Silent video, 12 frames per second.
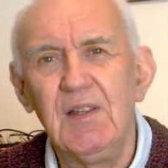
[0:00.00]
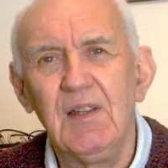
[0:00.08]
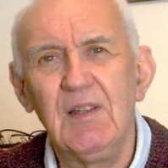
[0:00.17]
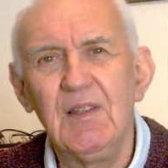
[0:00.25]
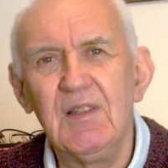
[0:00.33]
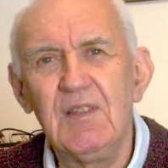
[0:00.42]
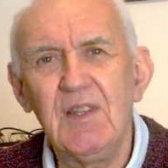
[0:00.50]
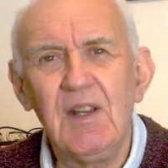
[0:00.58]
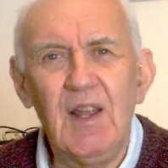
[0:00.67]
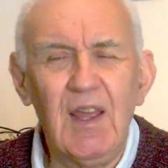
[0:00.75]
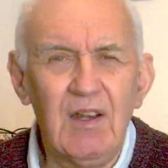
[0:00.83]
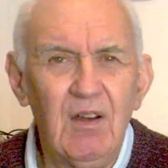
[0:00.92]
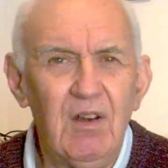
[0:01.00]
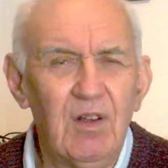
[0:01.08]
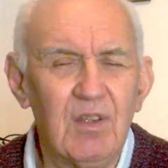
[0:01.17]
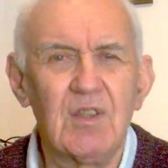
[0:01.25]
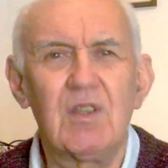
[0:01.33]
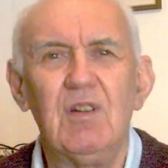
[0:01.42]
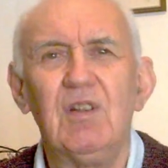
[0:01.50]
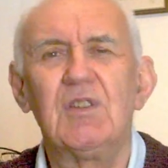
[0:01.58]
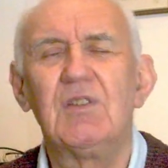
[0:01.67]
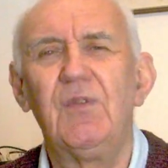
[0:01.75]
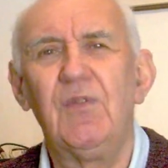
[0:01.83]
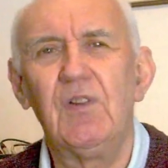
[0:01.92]
and it had lots and
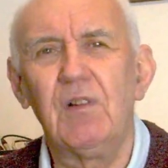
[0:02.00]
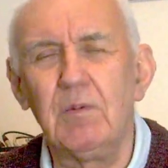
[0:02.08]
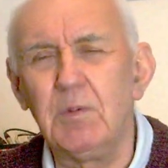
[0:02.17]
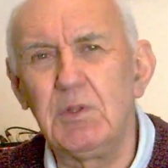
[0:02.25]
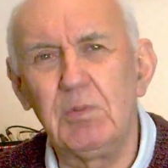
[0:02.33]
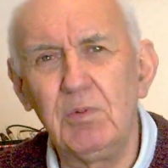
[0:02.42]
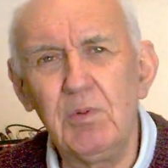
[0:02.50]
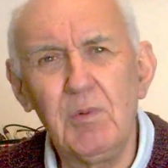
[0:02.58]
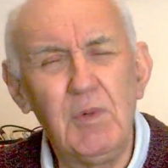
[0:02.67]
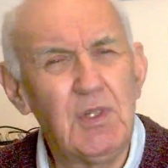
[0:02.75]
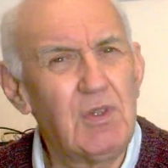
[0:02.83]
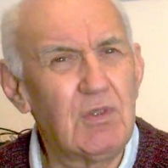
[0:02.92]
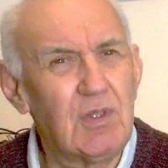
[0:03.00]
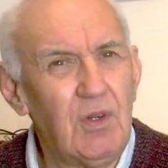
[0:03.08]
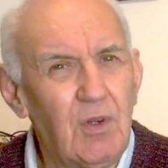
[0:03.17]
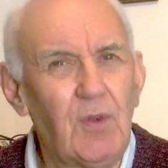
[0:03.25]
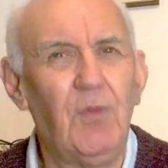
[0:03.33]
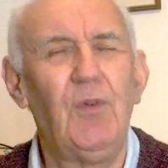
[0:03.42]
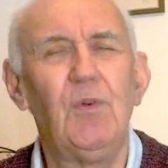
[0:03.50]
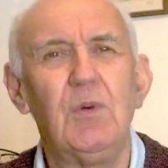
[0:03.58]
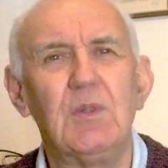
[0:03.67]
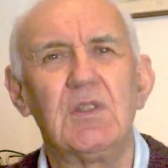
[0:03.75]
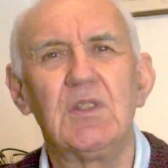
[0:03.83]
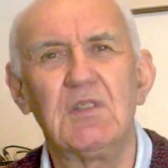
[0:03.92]
lots of followers. We always used to look
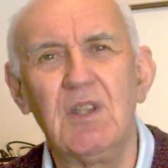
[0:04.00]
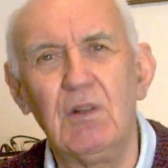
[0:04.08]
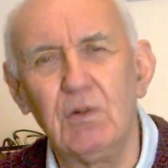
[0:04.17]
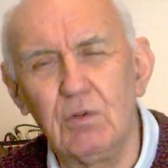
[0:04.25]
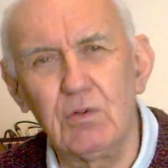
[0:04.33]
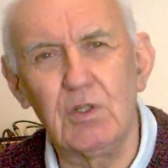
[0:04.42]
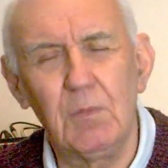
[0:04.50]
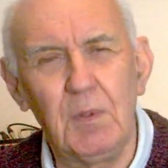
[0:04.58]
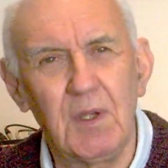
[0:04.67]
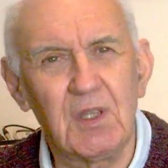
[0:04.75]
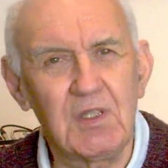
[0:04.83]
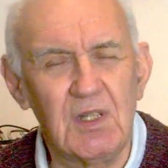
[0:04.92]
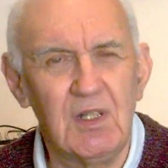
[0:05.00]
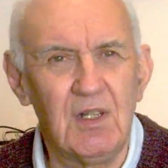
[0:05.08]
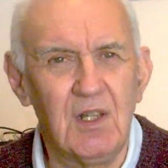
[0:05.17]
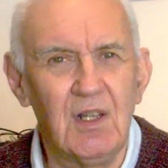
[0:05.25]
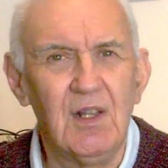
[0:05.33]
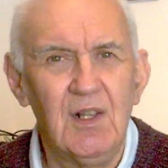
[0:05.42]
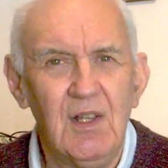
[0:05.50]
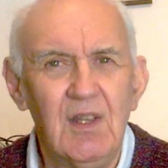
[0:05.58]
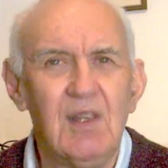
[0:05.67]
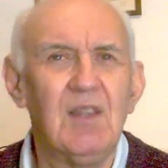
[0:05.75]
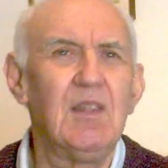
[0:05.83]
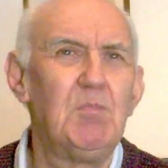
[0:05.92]
forward to Technical Topics in
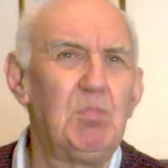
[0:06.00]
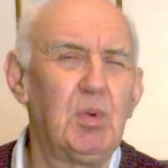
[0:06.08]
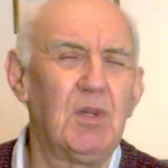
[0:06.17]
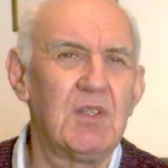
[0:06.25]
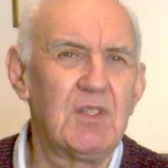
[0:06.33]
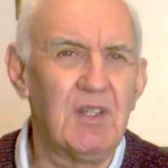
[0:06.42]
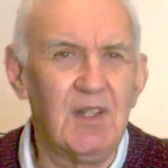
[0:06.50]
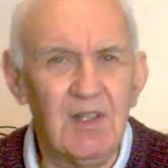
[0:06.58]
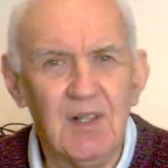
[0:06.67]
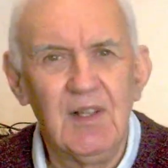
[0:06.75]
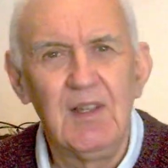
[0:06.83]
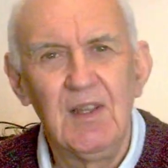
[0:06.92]
the bulletin.